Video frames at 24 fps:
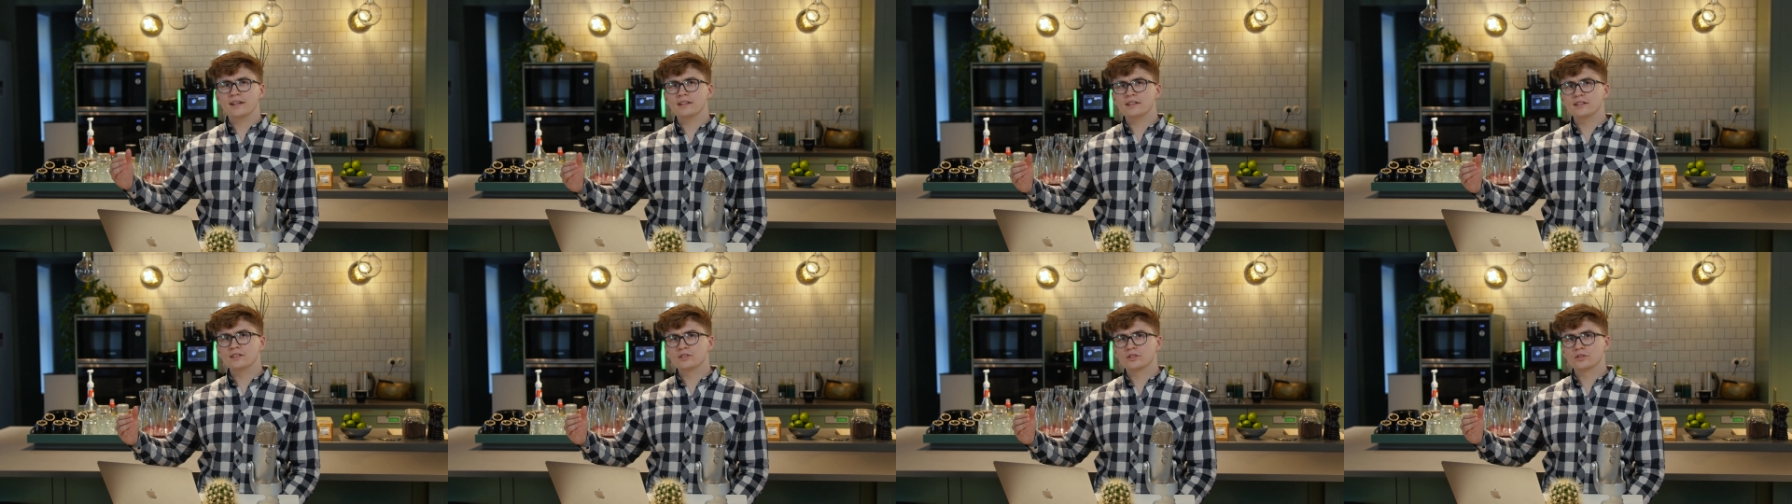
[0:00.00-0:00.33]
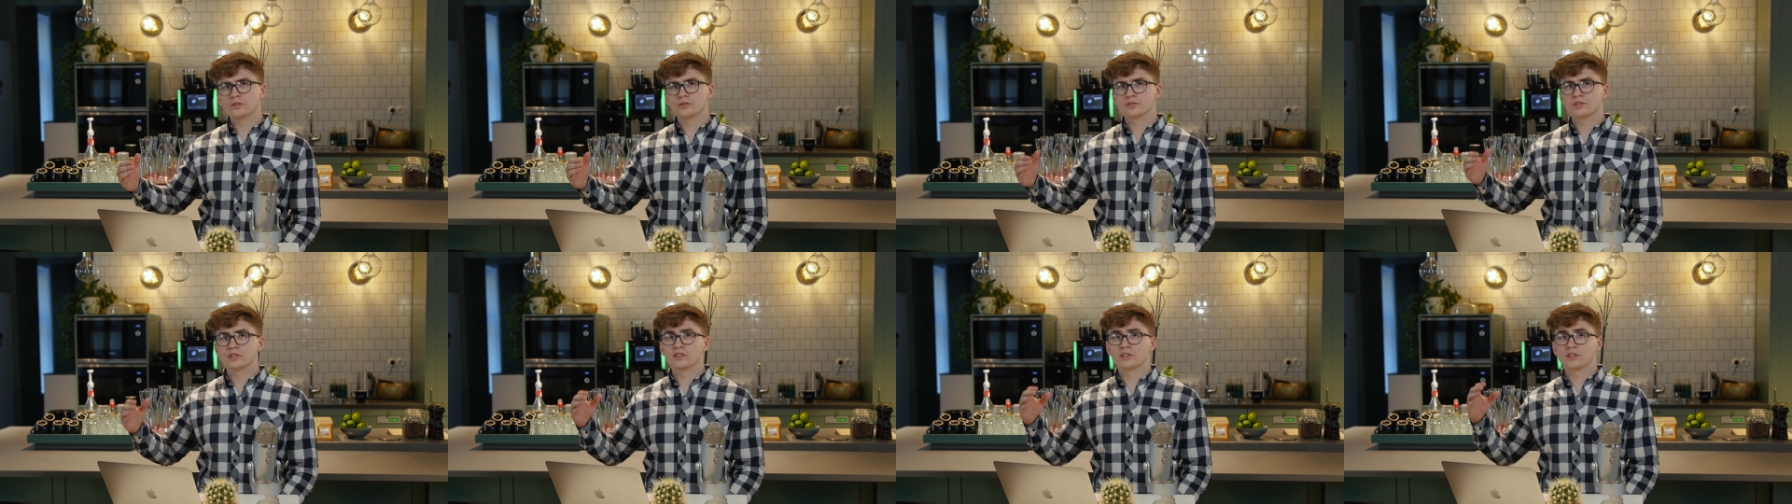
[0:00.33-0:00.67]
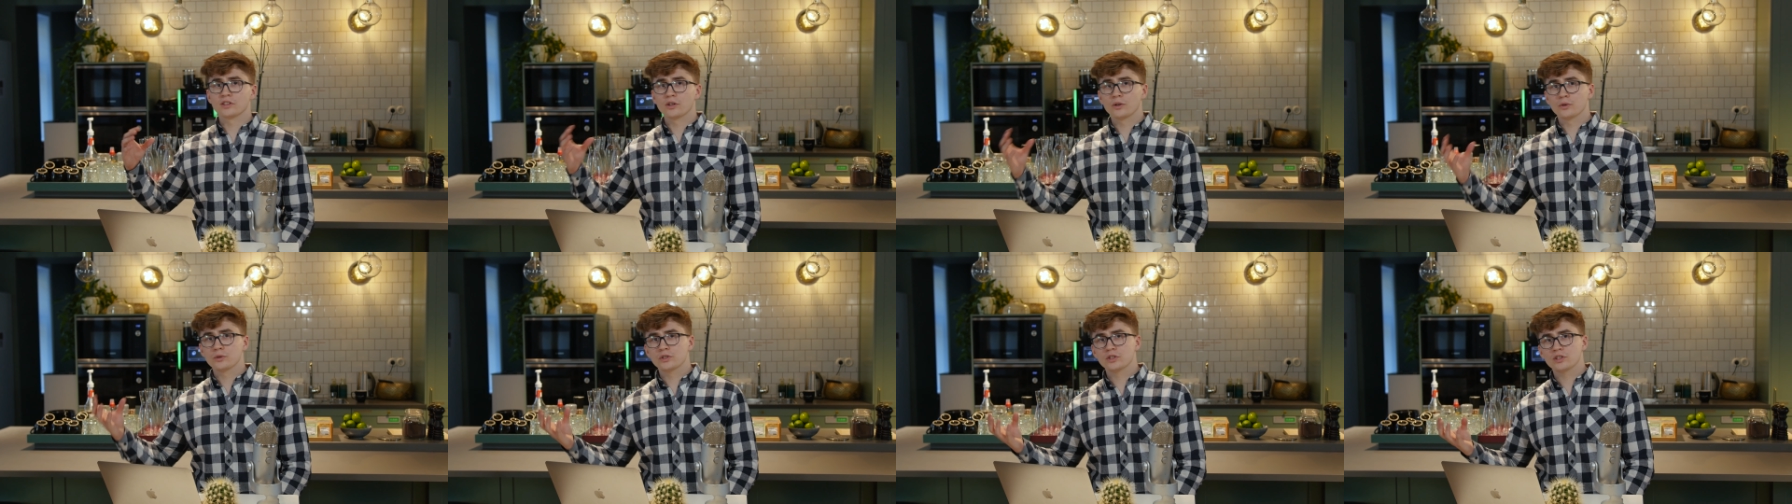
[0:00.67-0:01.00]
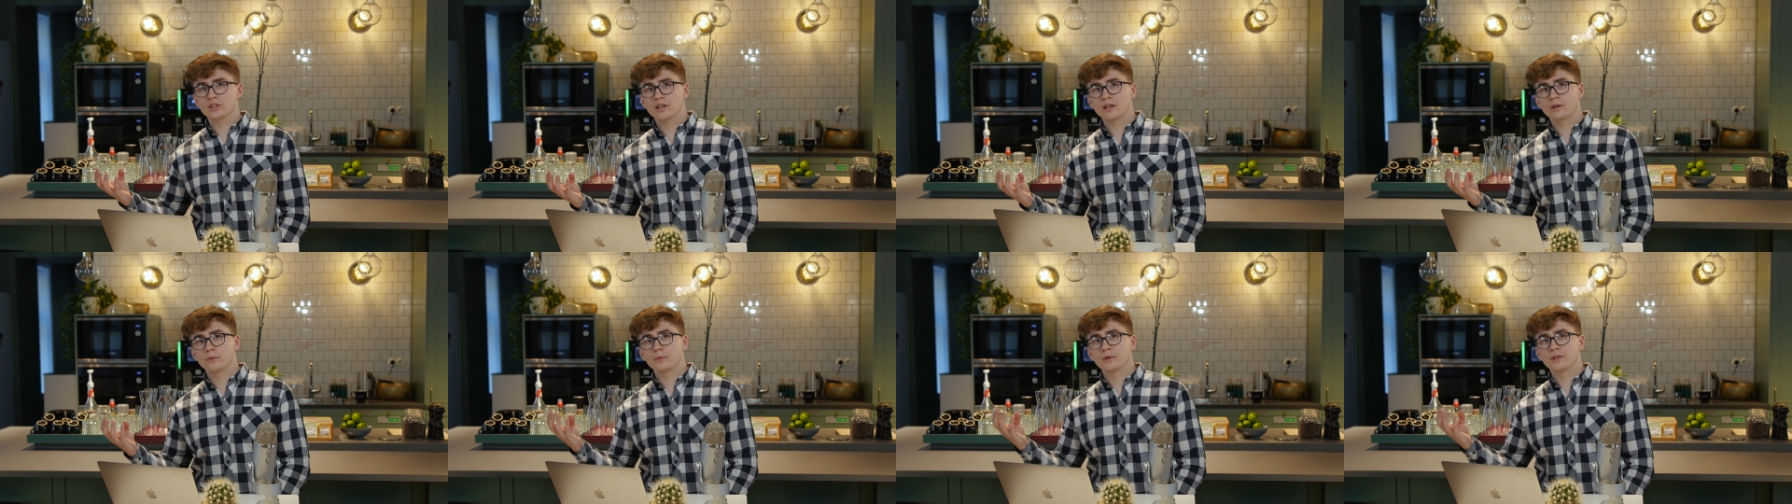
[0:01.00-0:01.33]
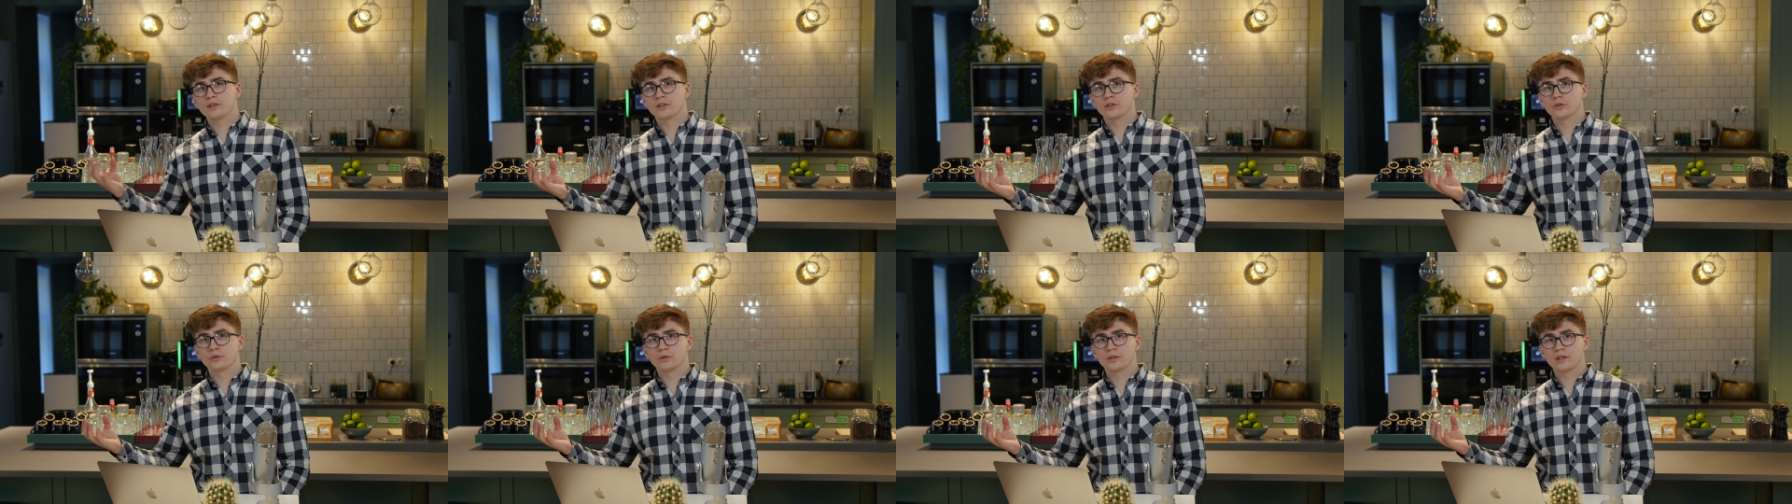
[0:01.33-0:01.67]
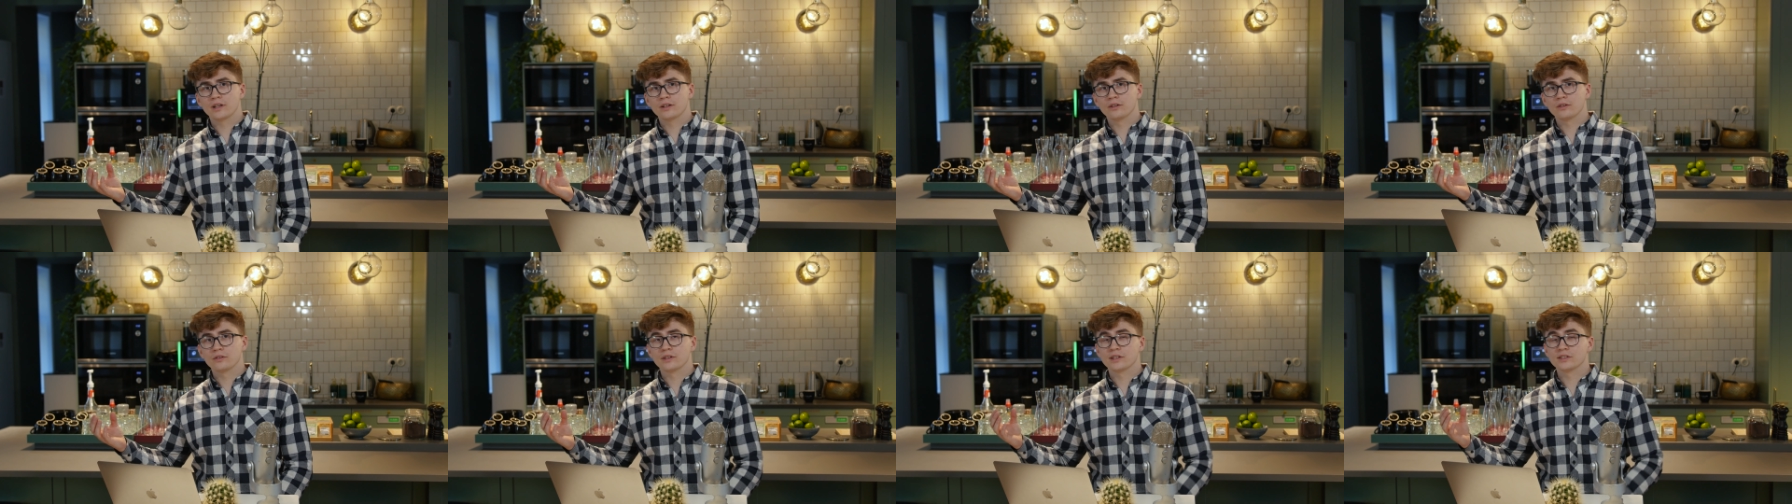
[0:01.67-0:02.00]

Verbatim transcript: easier to negotiate with a creator